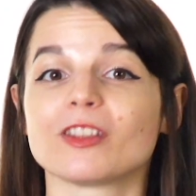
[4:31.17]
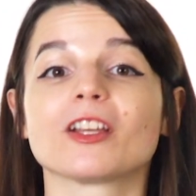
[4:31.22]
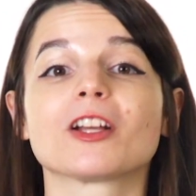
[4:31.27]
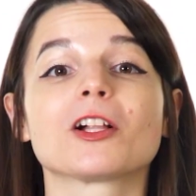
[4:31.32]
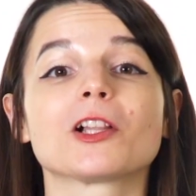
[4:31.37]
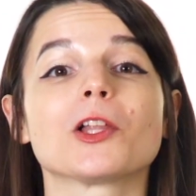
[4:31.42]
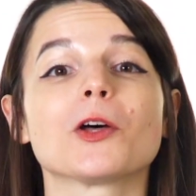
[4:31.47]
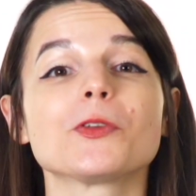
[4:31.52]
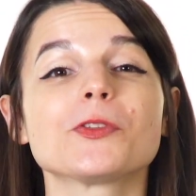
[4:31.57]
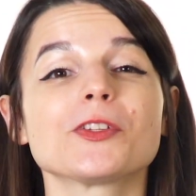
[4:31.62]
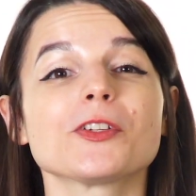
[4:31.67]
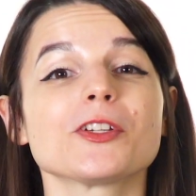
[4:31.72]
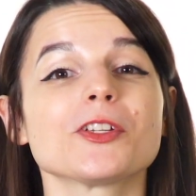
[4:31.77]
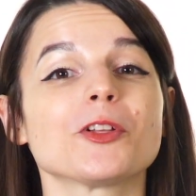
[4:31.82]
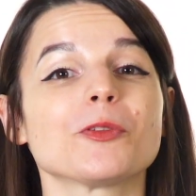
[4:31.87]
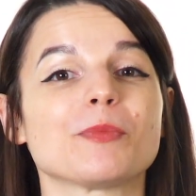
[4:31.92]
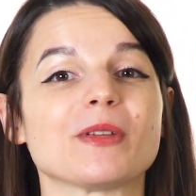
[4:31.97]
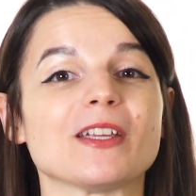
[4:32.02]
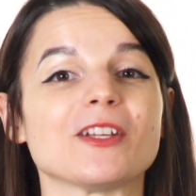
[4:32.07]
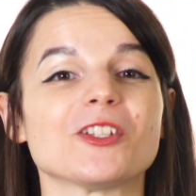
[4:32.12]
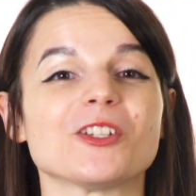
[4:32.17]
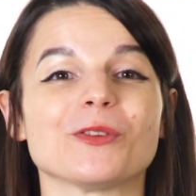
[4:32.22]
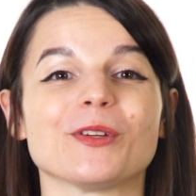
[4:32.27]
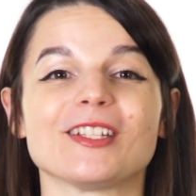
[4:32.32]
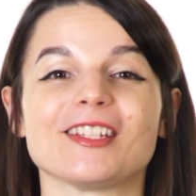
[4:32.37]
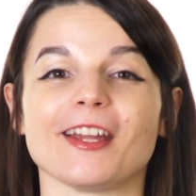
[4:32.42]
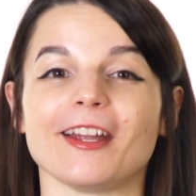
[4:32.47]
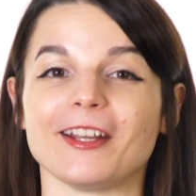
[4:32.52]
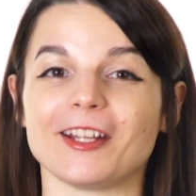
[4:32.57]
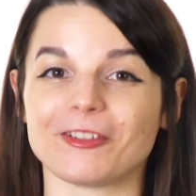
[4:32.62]
the closer you'll be to
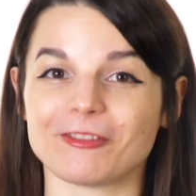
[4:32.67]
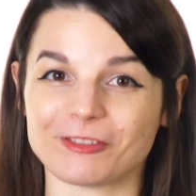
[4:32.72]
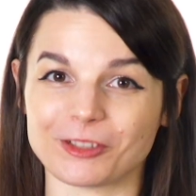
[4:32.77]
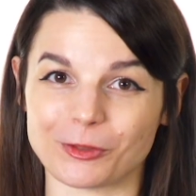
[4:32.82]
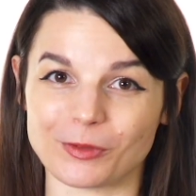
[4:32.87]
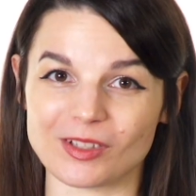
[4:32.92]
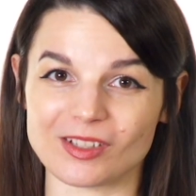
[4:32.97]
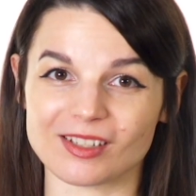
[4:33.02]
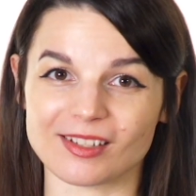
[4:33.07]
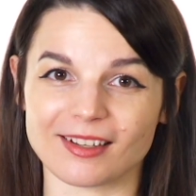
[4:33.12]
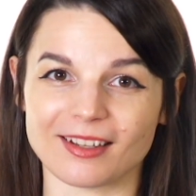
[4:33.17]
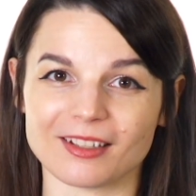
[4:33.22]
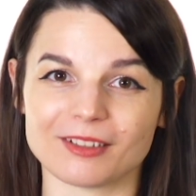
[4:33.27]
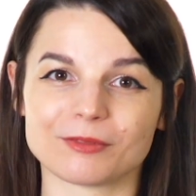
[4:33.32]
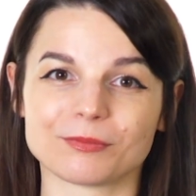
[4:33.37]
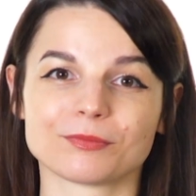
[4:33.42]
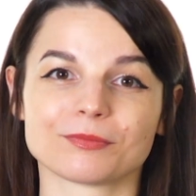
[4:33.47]
attaining fluency.